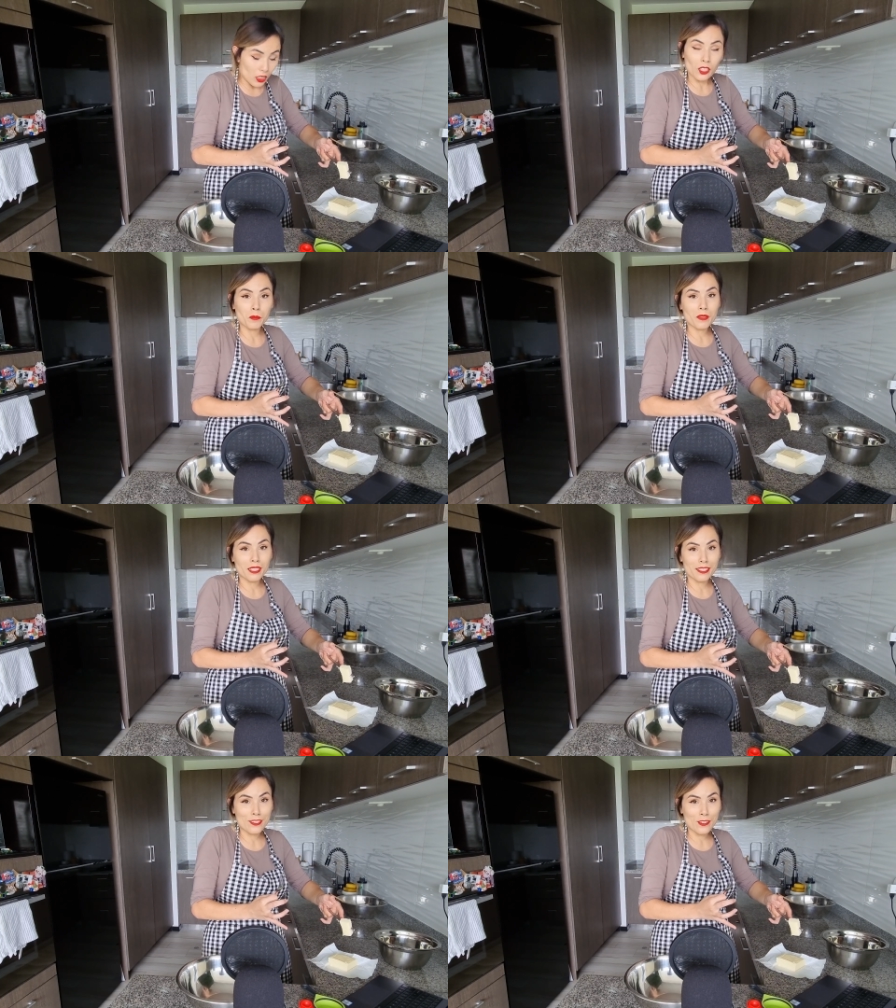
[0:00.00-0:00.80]
oops,
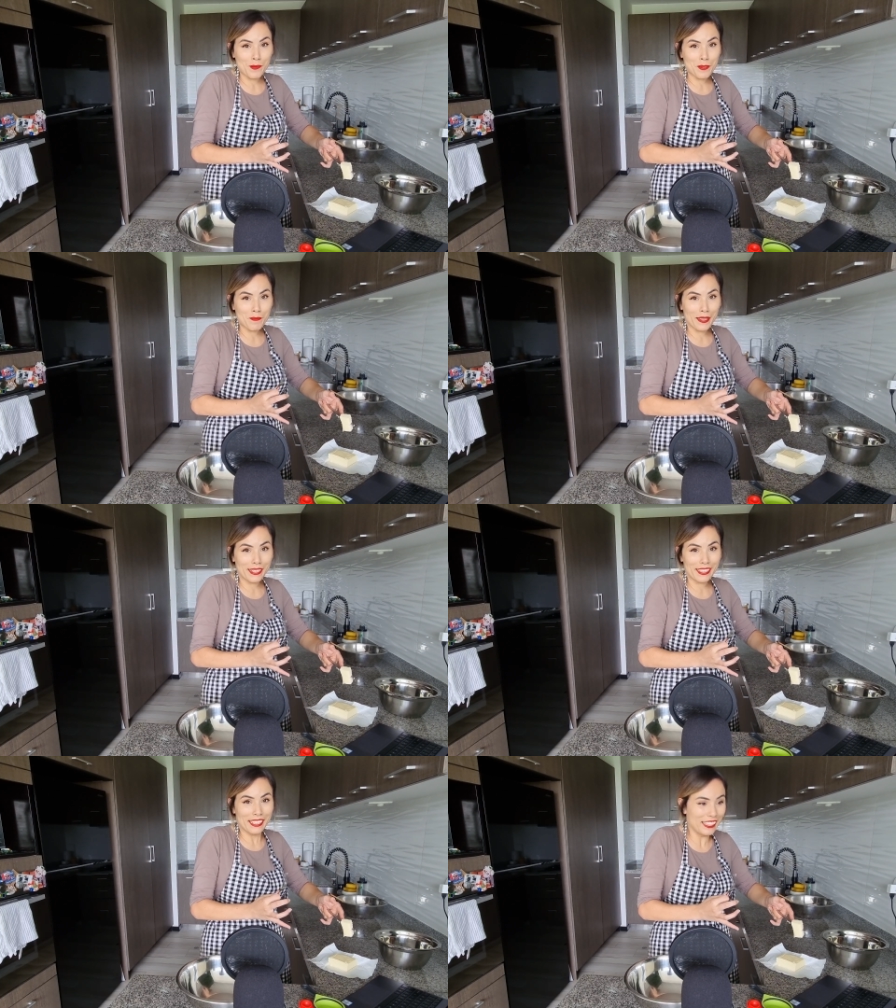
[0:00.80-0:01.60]
I just dropped some
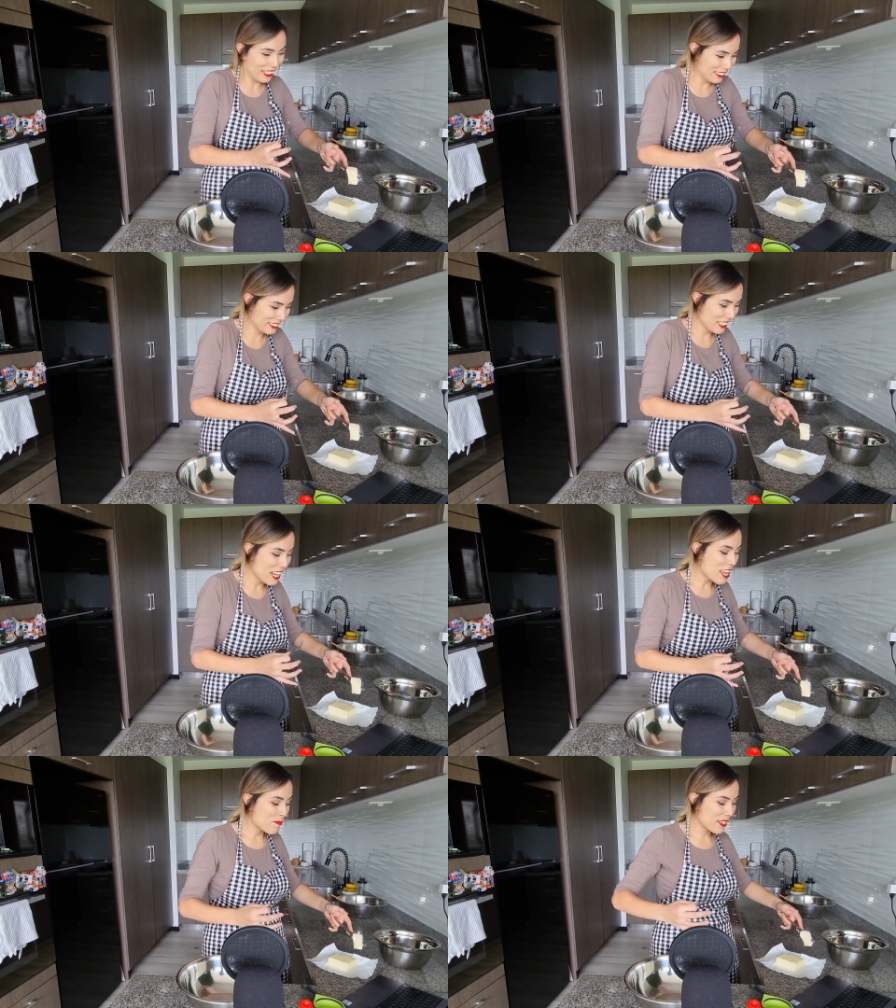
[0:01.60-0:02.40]
butter.
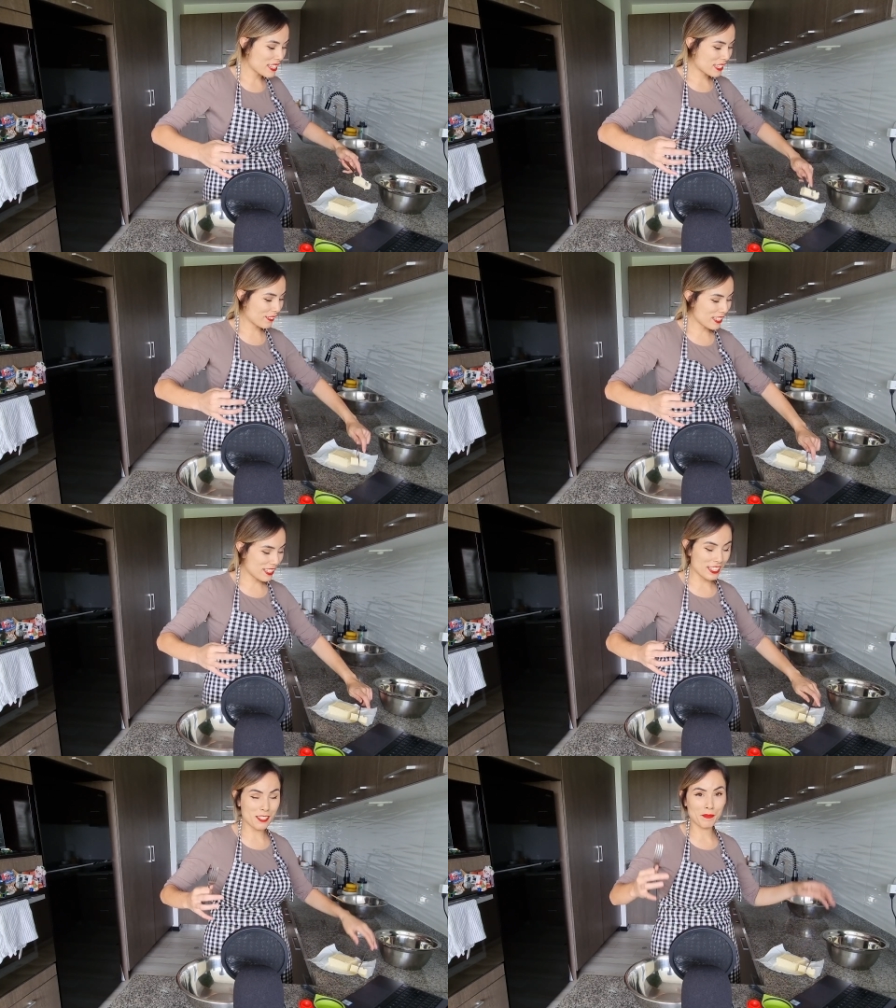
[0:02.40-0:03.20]
But
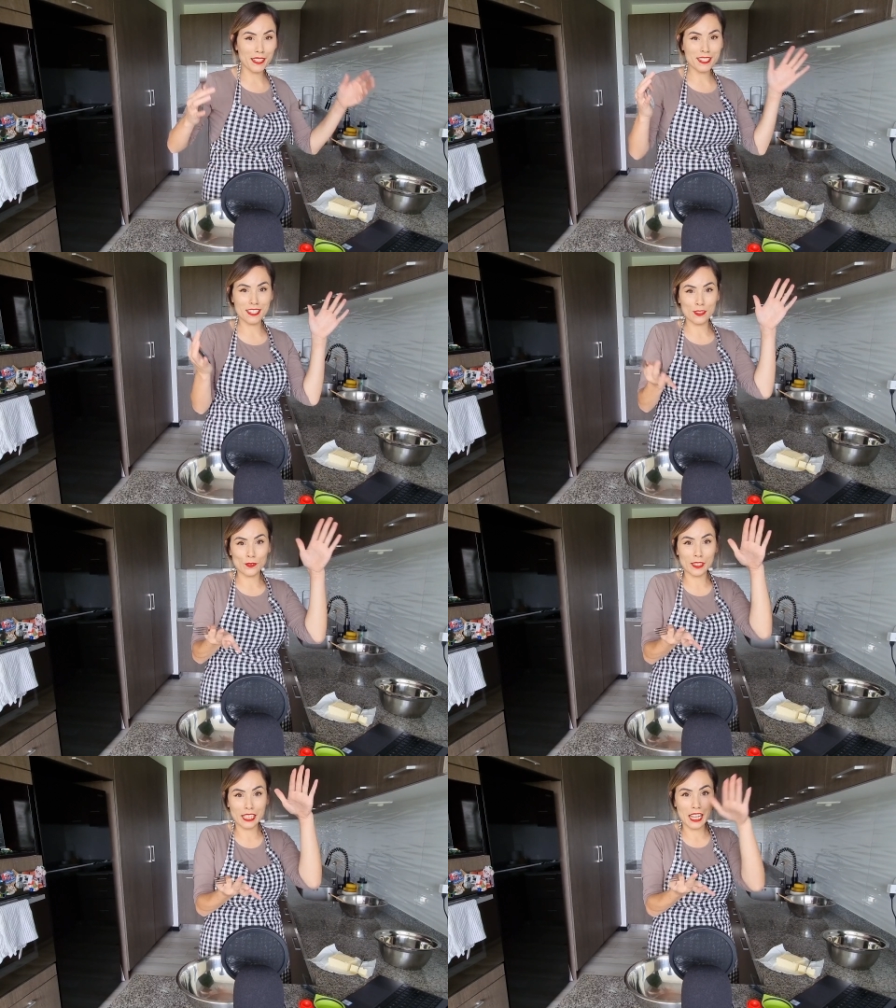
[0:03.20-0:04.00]
squish just means to
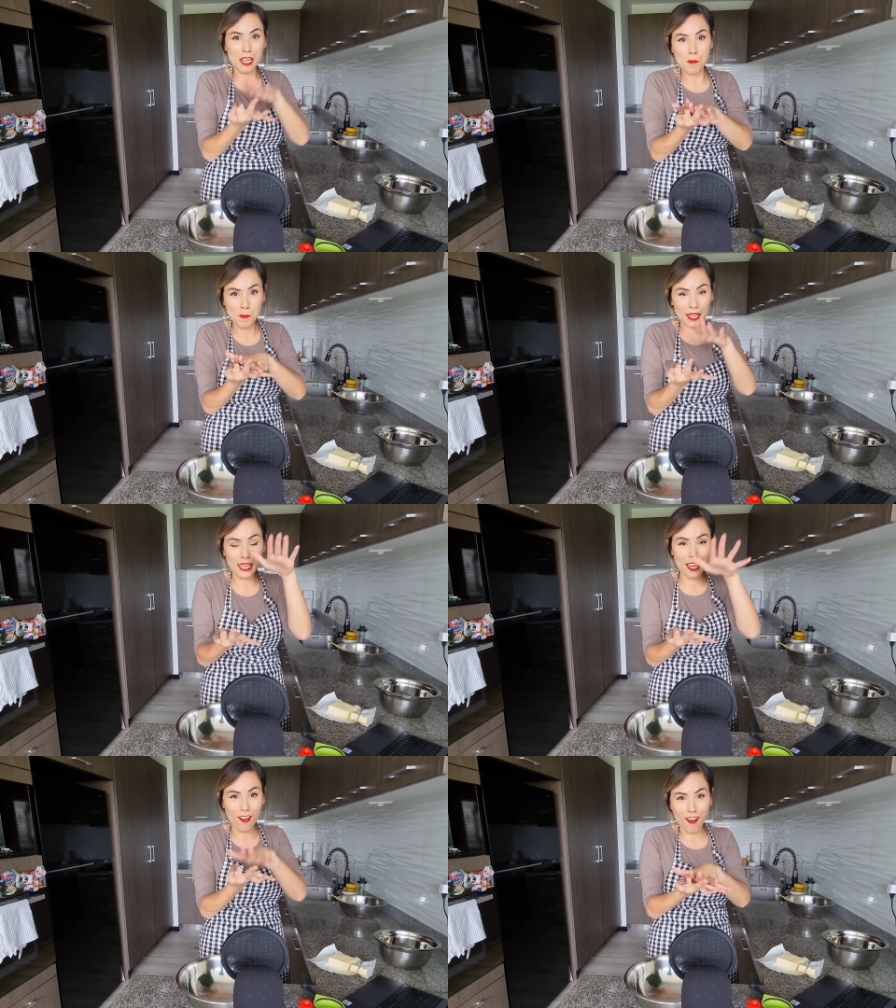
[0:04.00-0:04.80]
really make
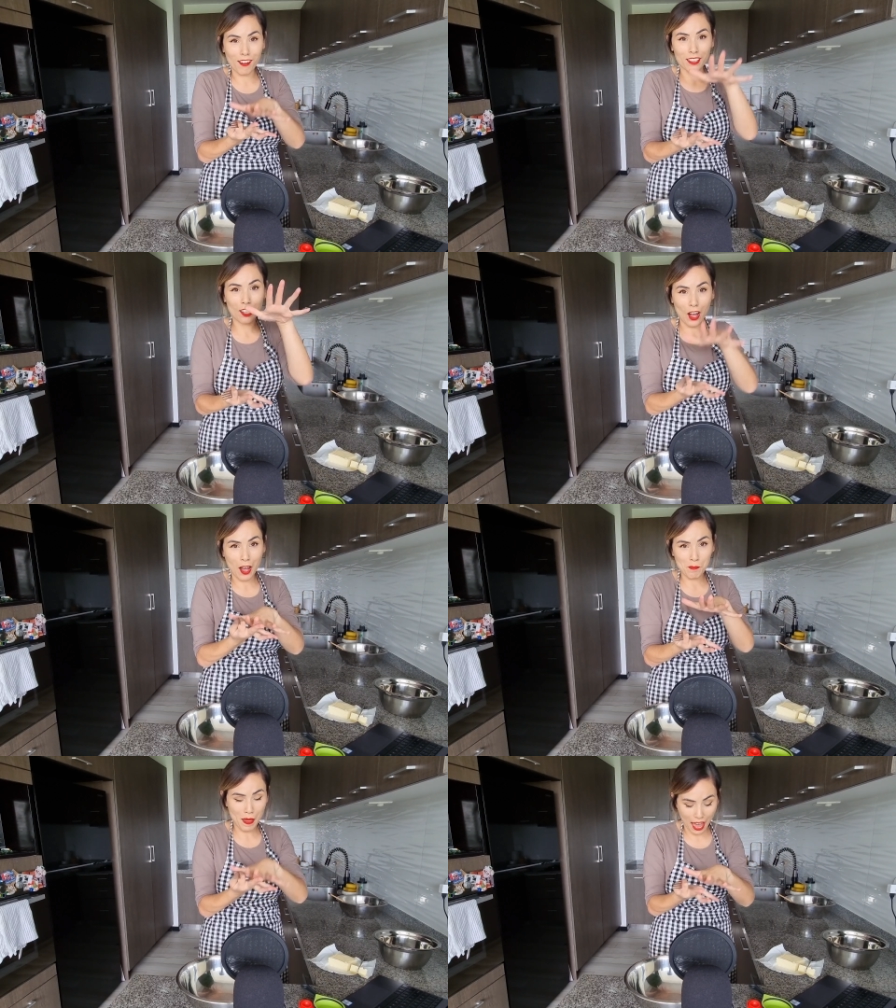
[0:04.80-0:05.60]
it all
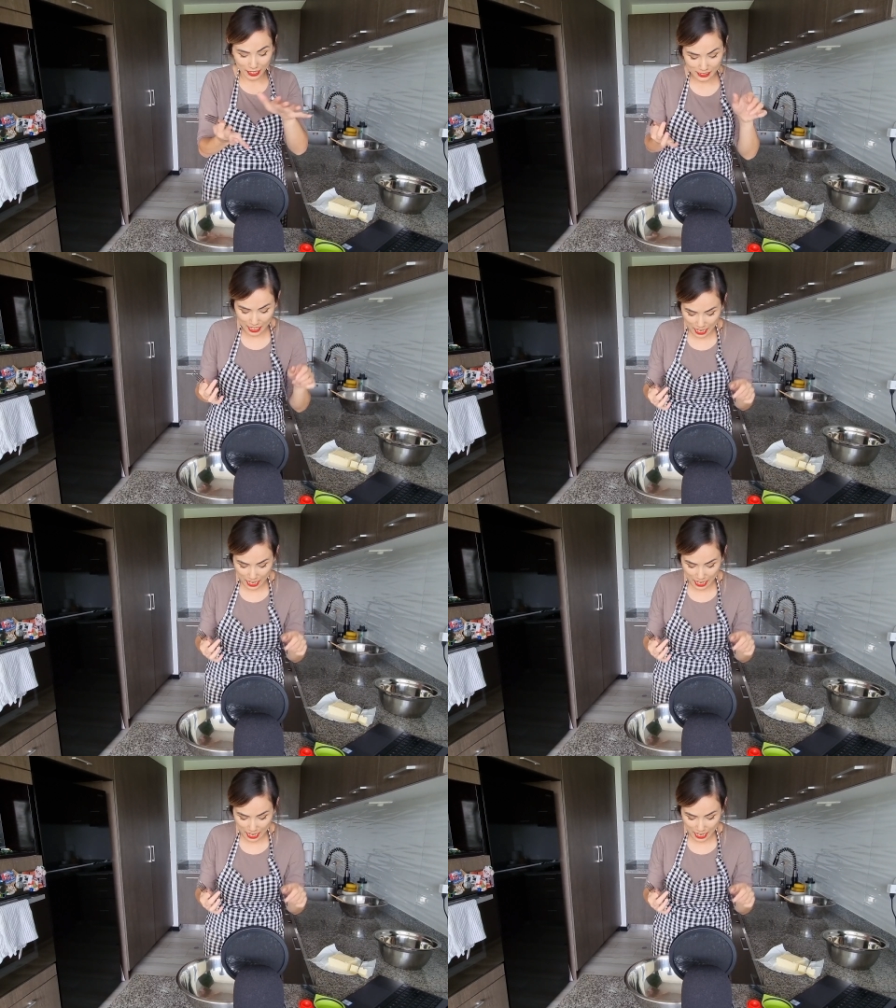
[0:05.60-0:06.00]
compact